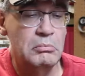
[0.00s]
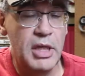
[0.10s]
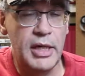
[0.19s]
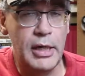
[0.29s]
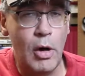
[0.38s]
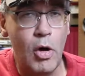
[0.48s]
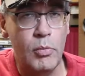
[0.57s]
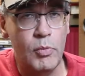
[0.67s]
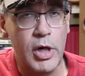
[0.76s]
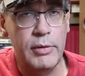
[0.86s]
they hit a
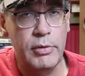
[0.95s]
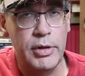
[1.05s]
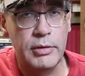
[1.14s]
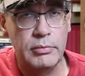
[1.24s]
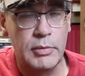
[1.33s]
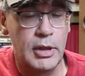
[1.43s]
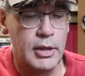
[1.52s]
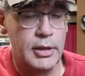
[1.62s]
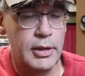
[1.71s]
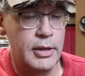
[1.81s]
home run with
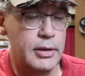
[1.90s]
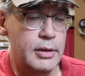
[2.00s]
it.